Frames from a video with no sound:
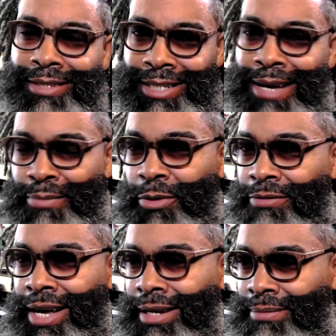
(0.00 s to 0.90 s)
to stay
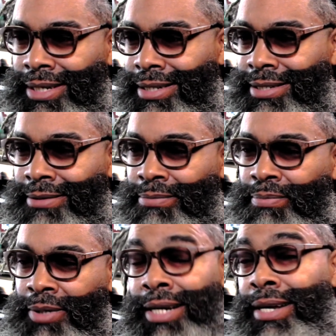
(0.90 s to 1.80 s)
motivated because
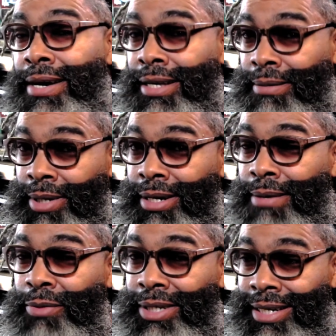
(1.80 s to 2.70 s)
cutting hair can
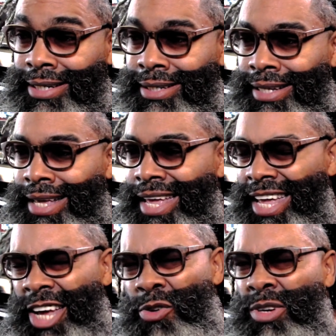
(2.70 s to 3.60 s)
become redundant
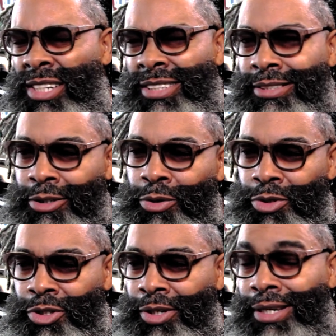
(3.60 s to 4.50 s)
and you could
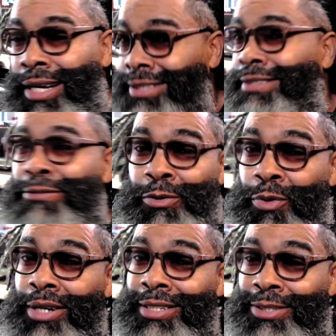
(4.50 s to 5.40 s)
lose your luster for
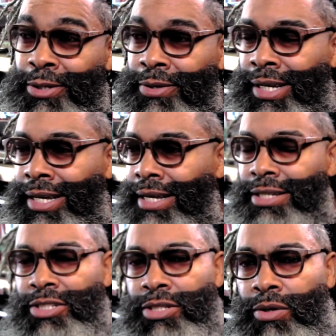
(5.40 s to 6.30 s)
wanting to do it.
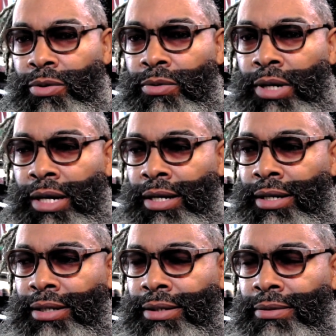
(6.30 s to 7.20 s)
So
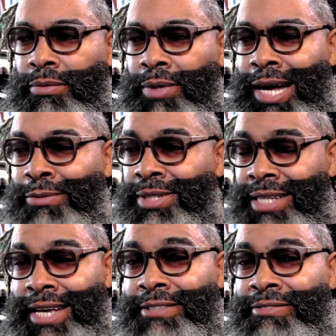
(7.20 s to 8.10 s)
what I would
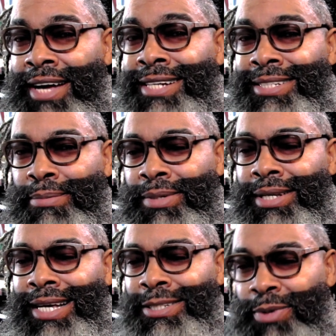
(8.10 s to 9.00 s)
say is find
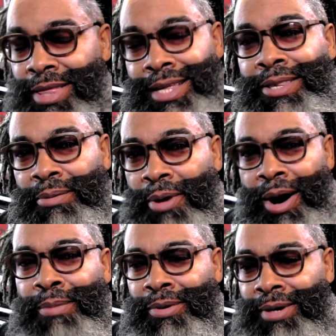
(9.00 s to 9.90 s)
something that's within the
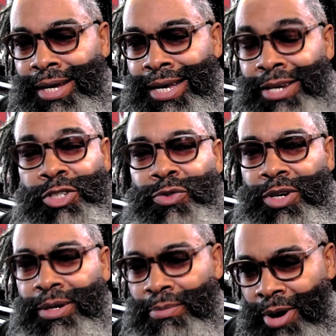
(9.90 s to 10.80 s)
barber
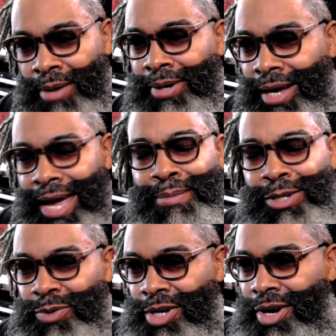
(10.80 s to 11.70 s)
industry, or the barber game
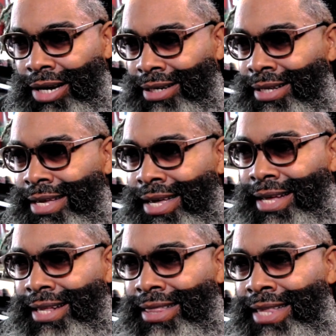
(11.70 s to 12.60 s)
as we call it,
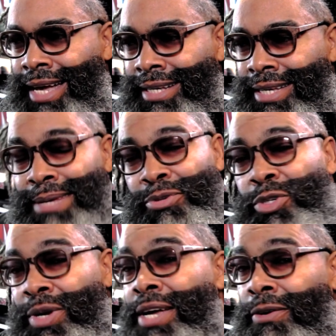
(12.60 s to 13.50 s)
that keeps
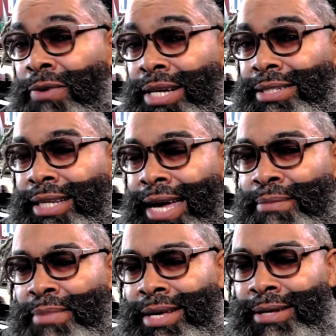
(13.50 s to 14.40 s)
you interested.
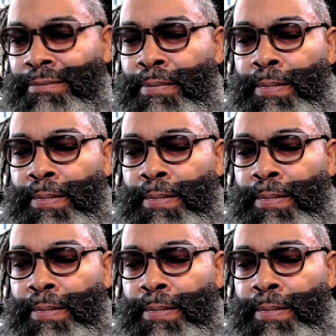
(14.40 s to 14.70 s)
Like me,